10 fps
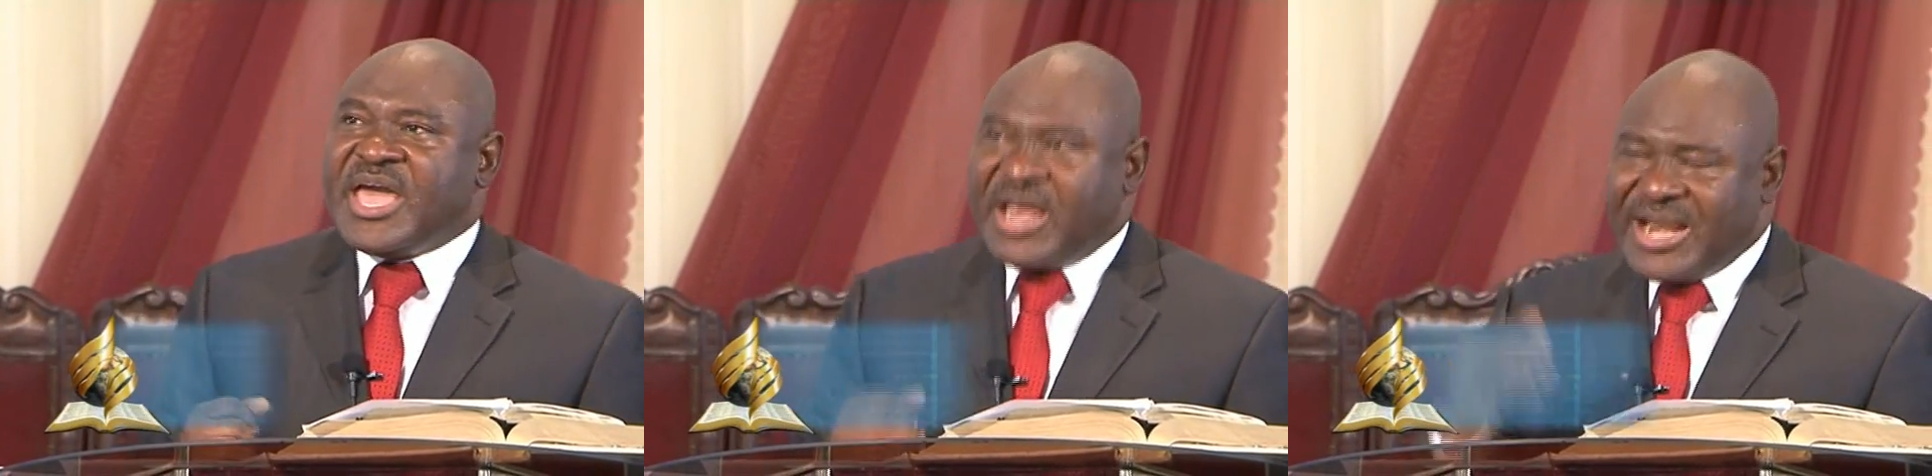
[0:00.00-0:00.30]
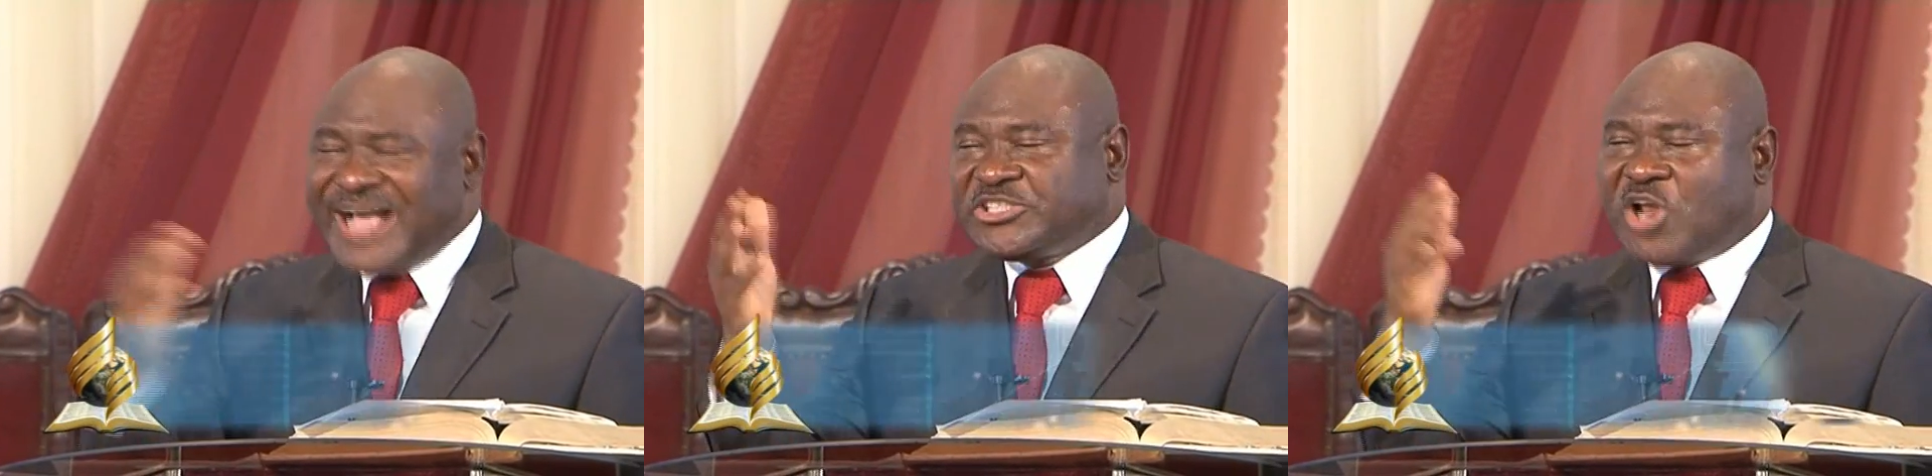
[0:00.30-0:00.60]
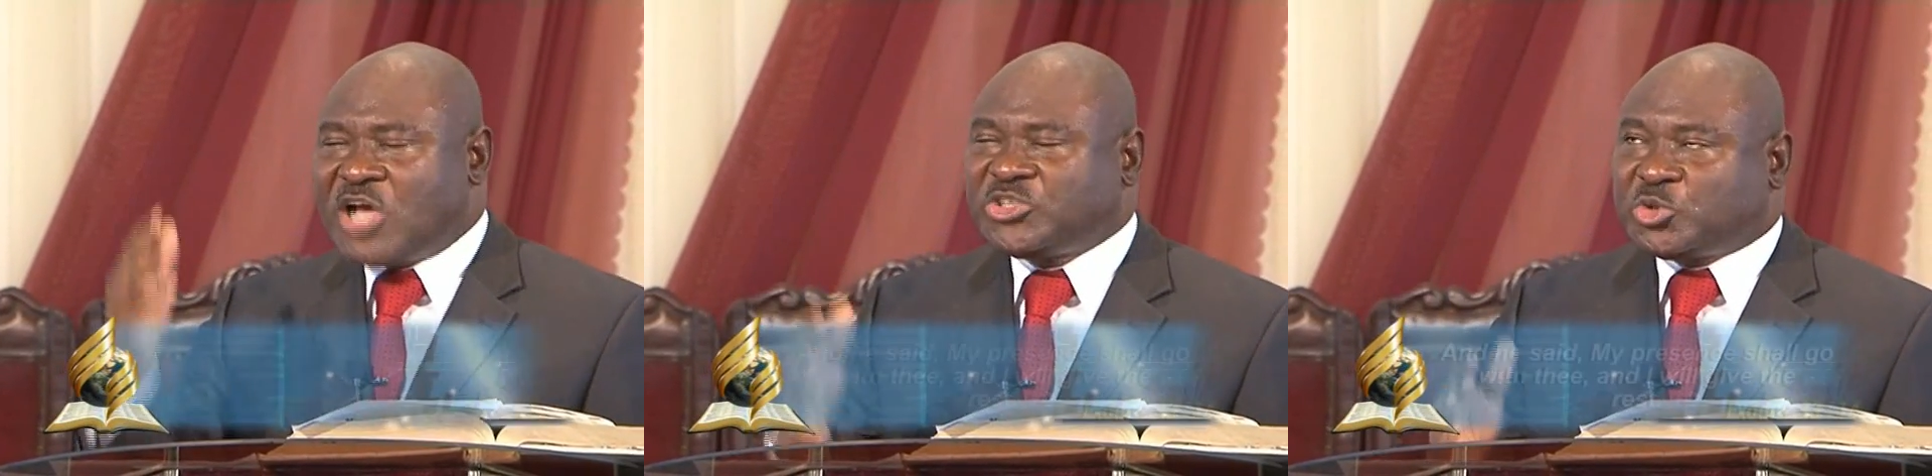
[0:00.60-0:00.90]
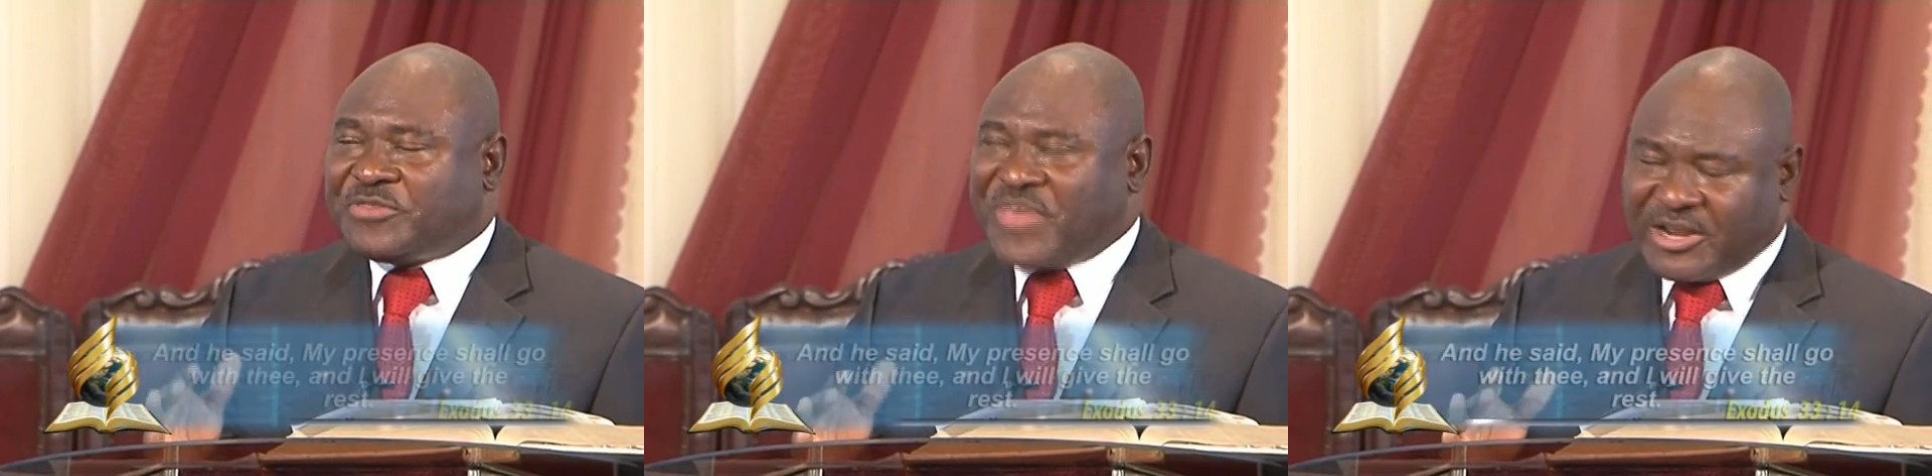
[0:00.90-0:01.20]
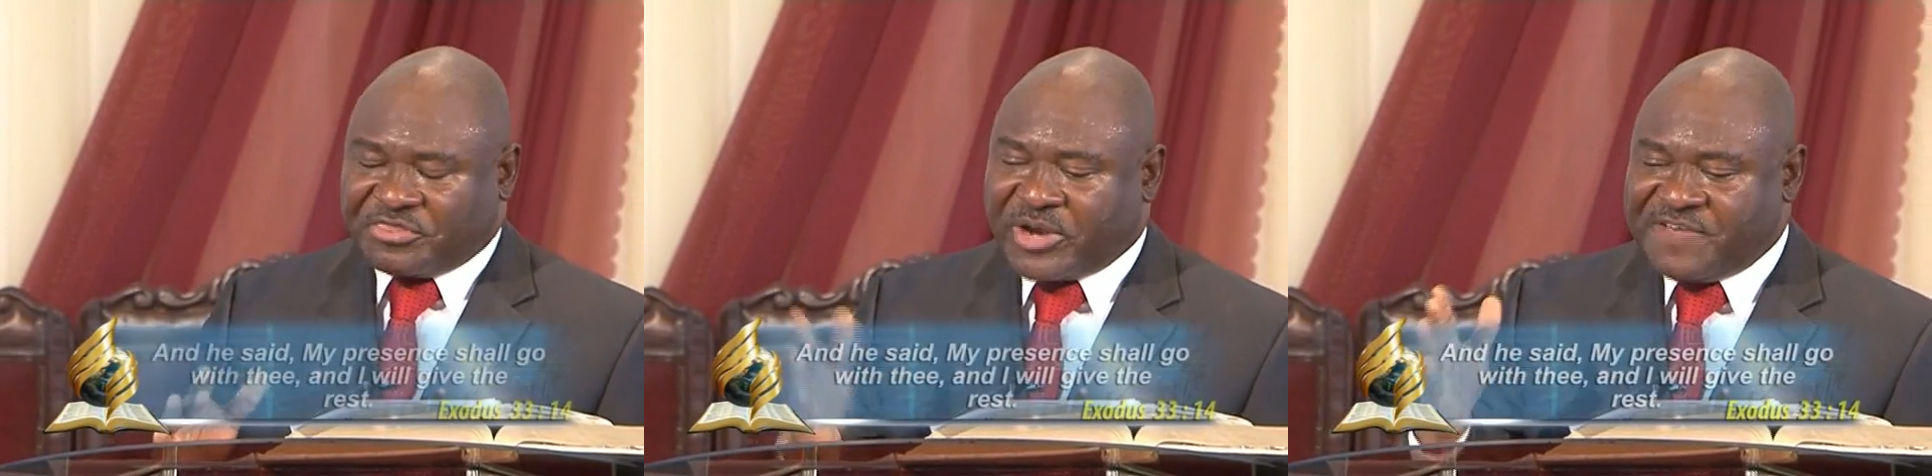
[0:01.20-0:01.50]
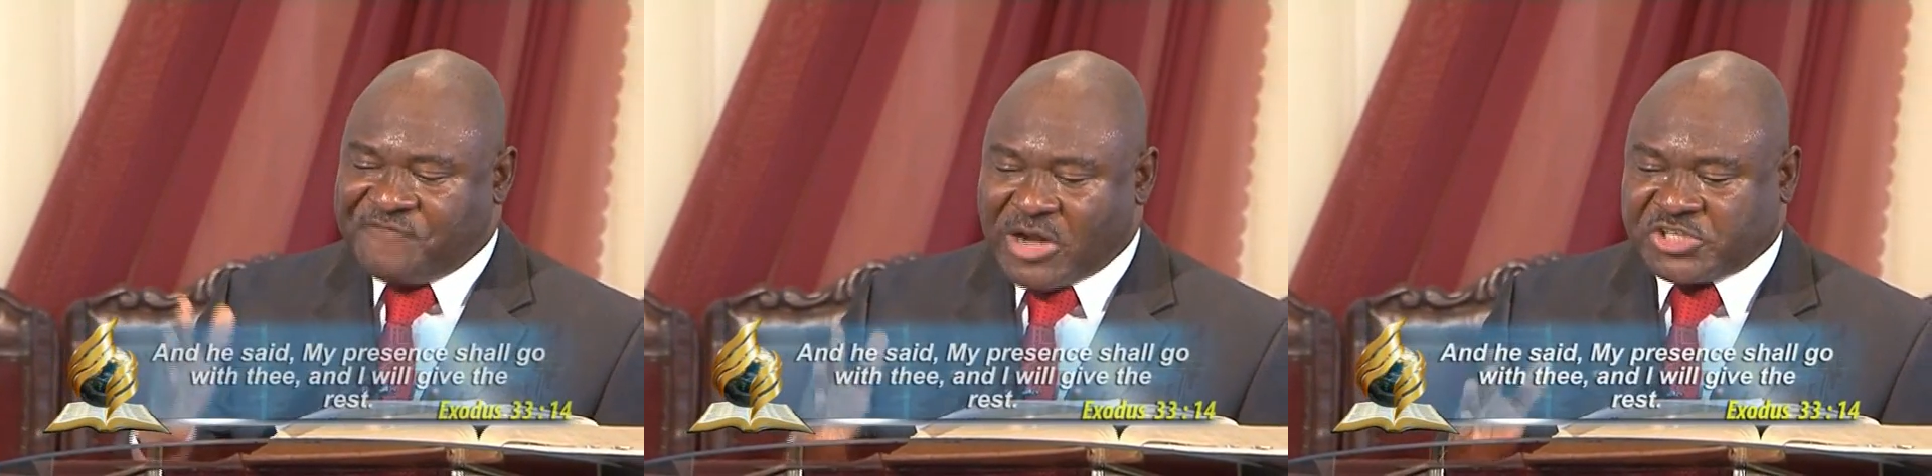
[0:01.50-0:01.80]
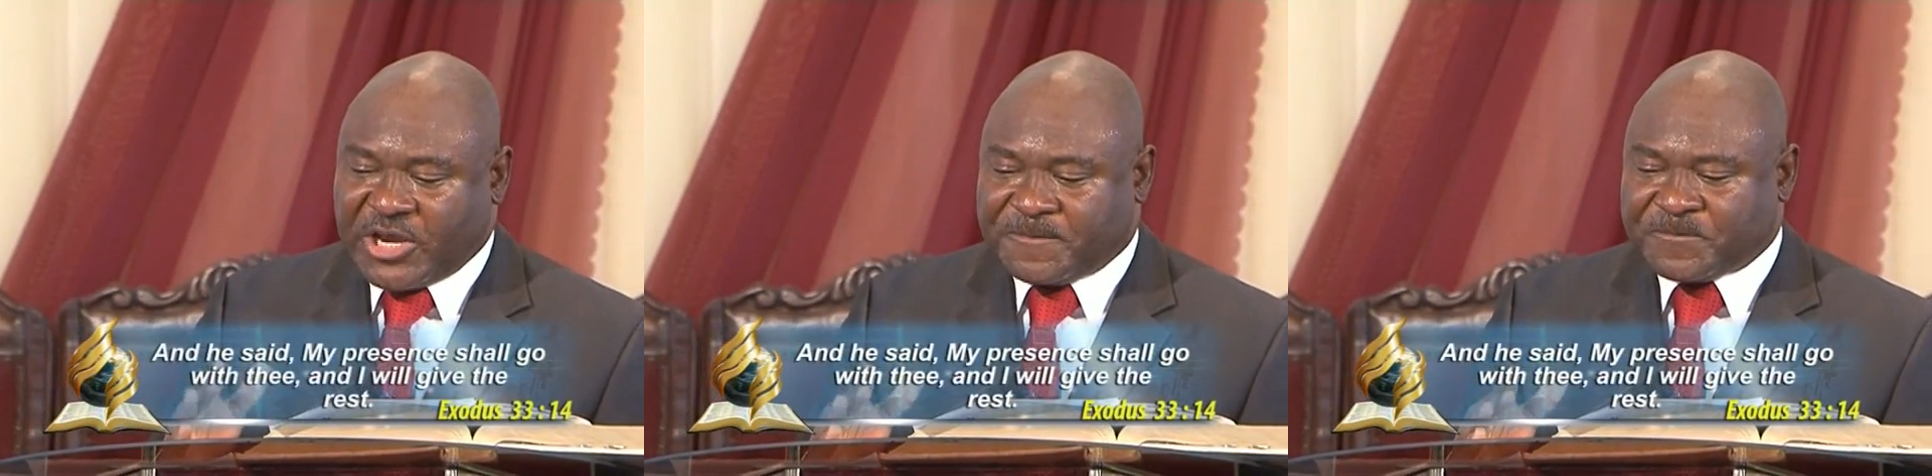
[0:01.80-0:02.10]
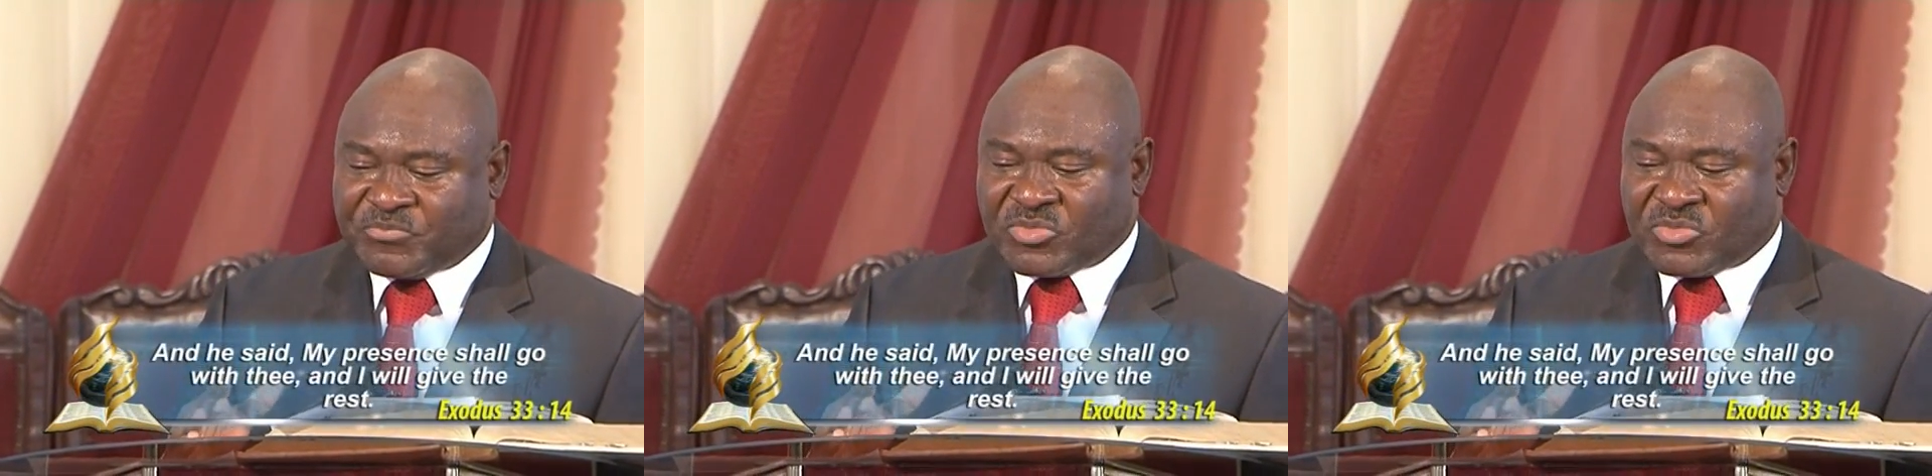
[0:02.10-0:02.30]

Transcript: in Exodus 33:14,